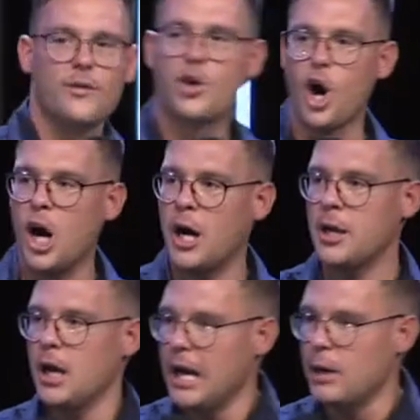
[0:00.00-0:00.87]
God,
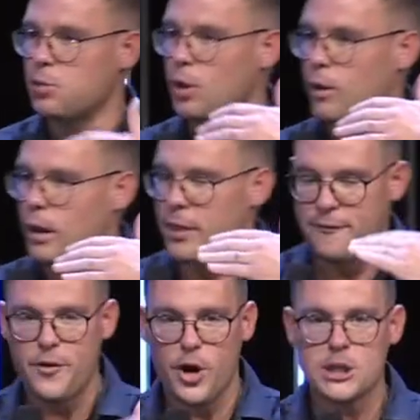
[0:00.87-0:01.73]
it will, the
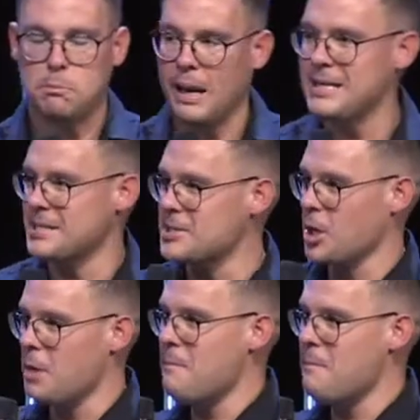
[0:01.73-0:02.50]
first place it's going to